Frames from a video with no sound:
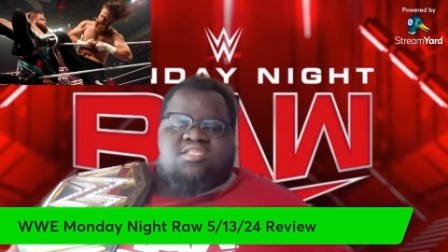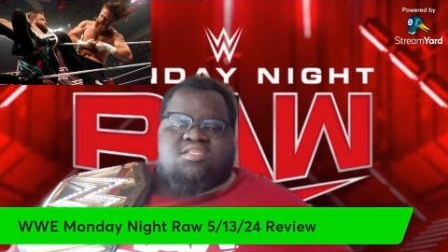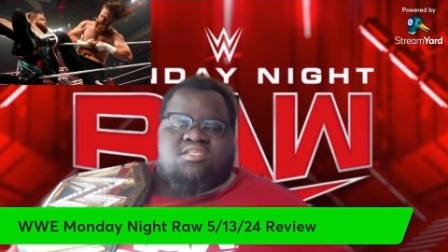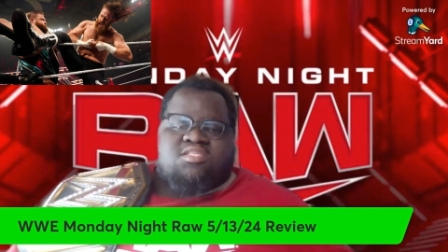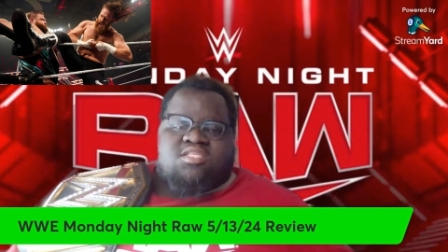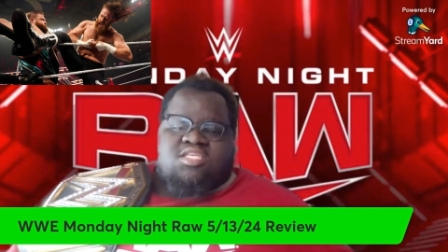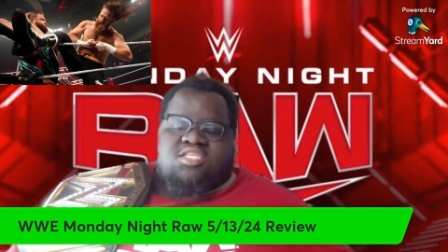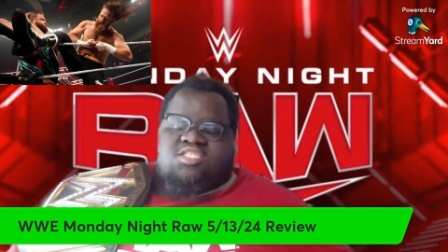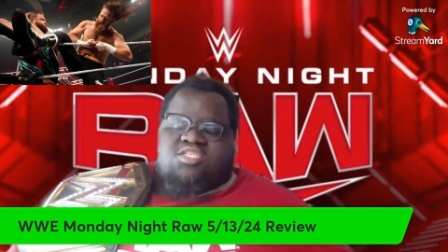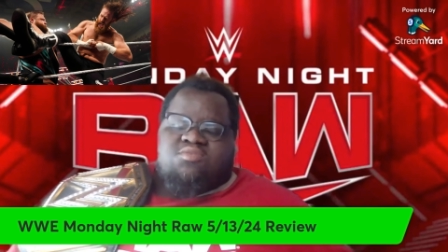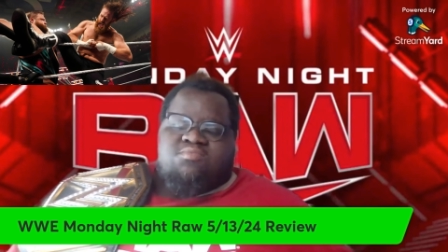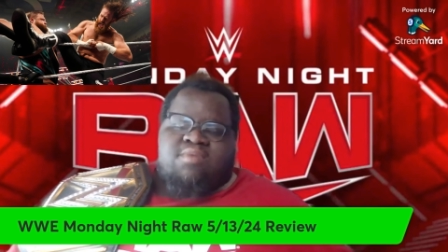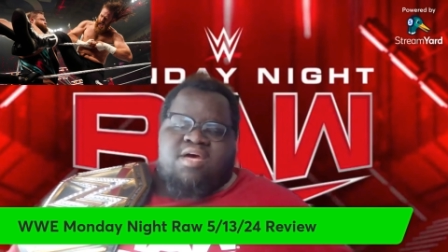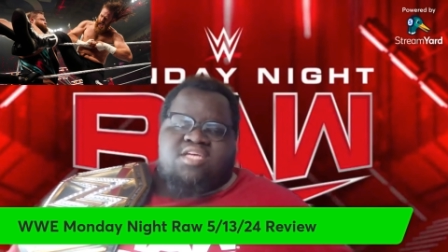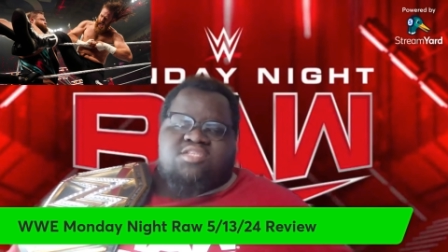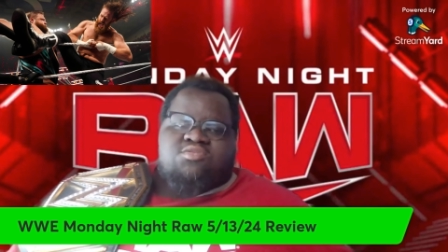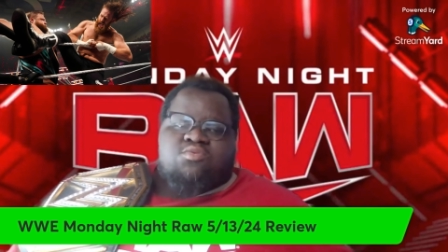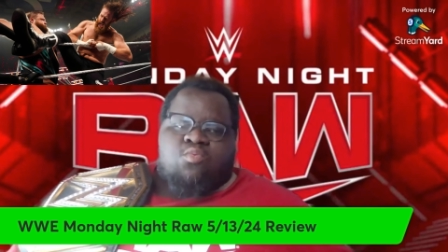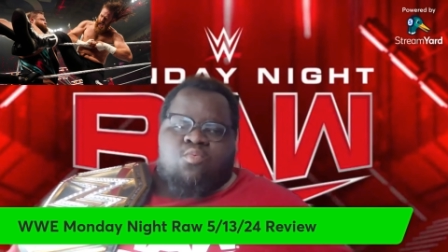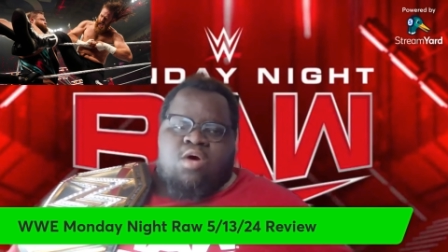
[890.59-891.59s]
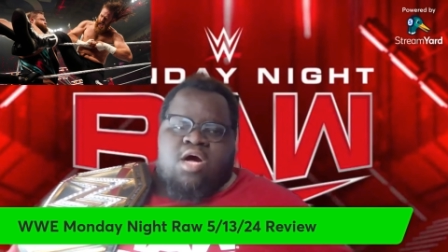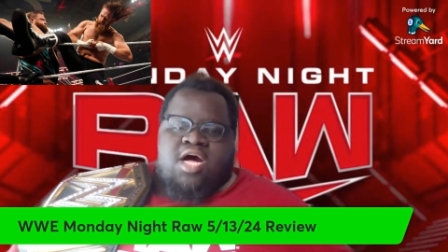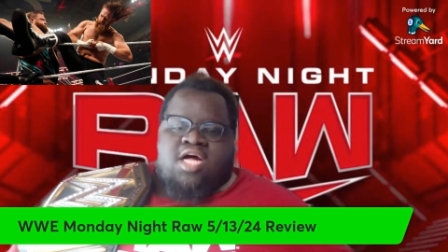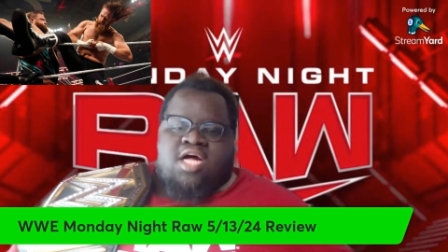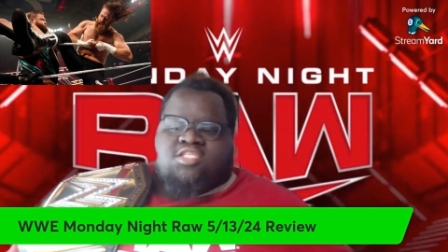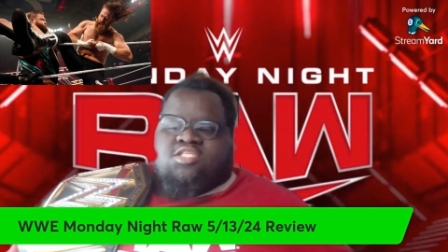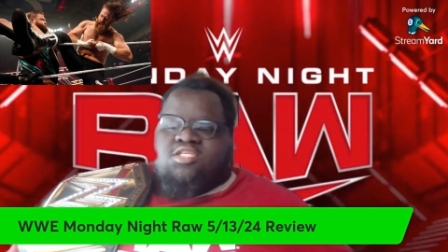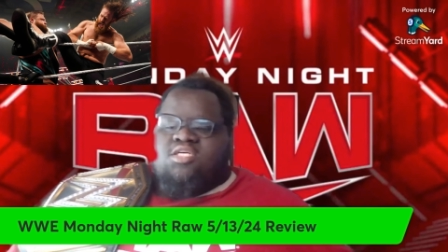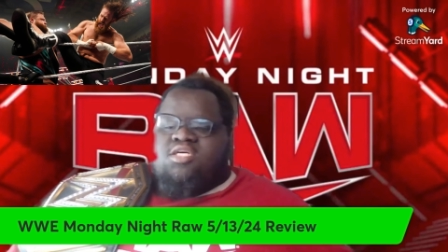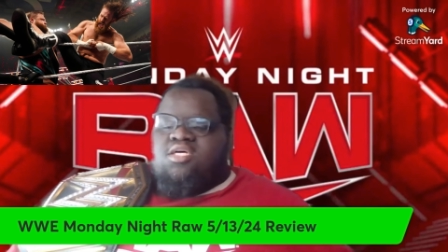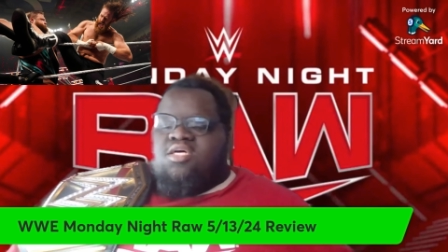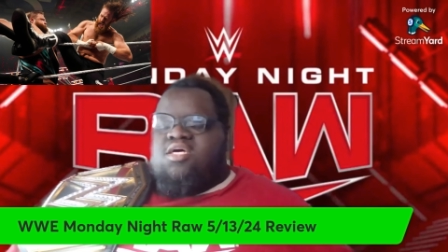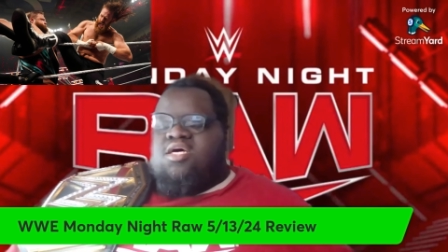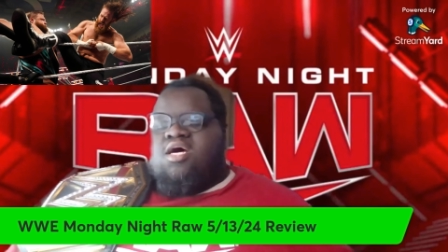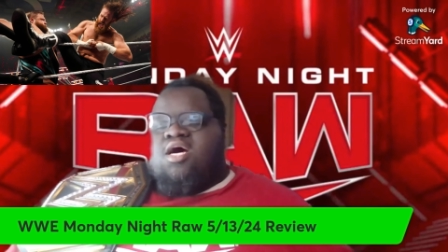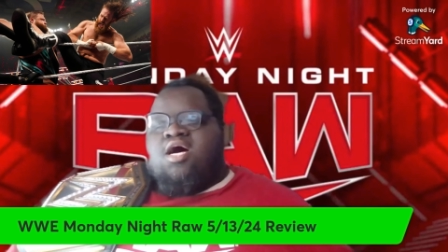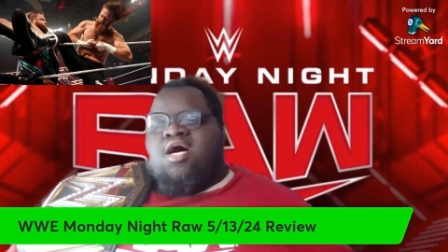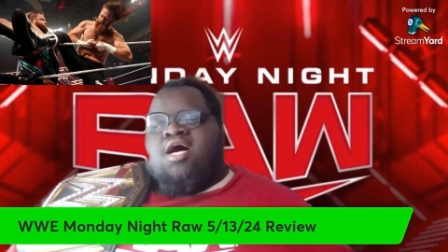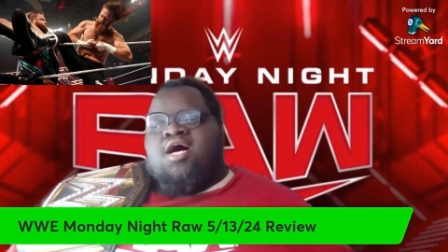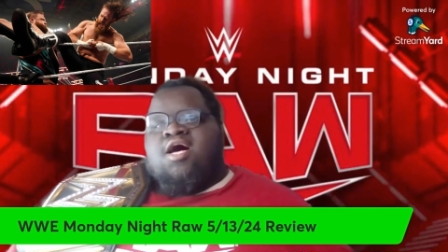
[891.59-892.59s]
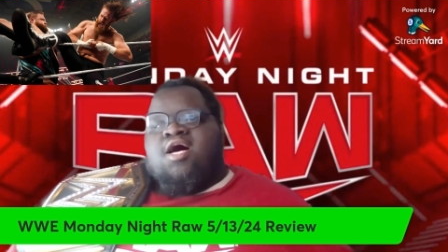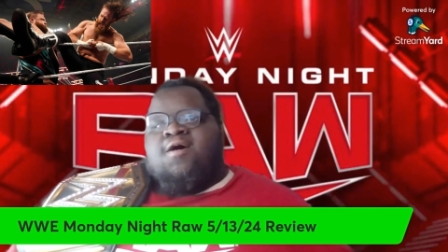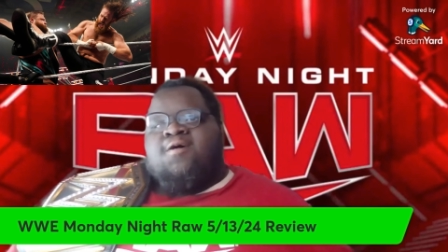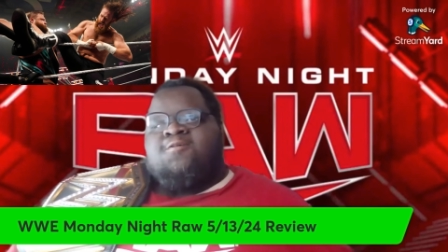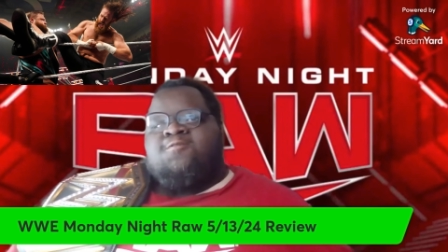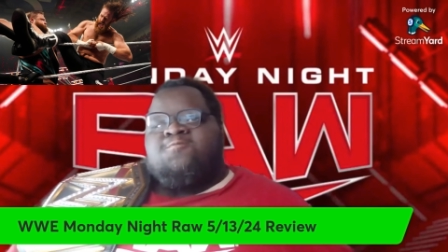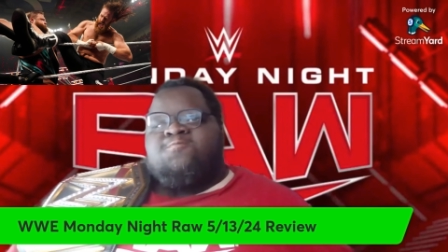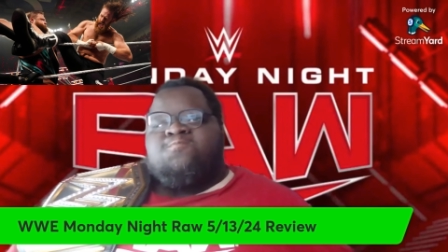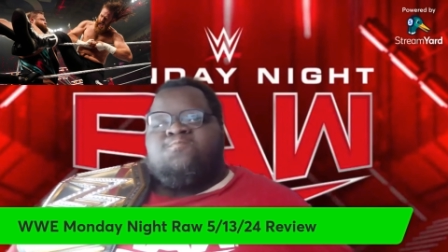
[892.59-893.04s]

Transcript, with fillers: a decent match to watch. Yeah,